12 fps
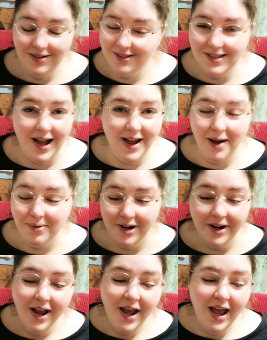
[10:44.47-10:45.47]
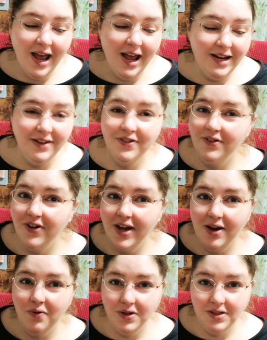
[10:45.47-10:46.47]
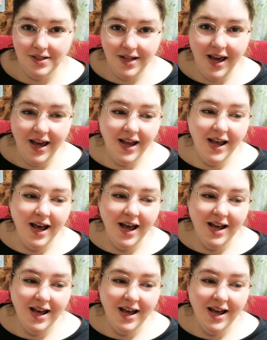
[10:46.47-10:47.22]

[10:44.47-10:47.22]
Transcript: It's not happening. And even if I ate once a day,